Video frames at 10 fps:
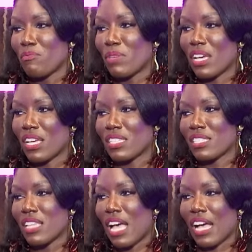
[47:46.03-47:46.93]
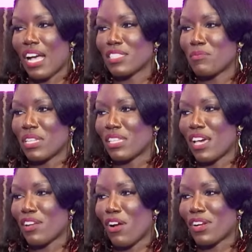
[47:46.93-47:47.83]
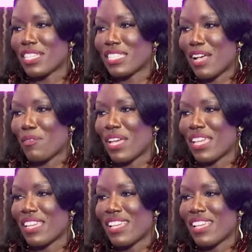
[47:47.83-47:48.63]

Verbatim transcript: Because I got to meet a lot of artists that way.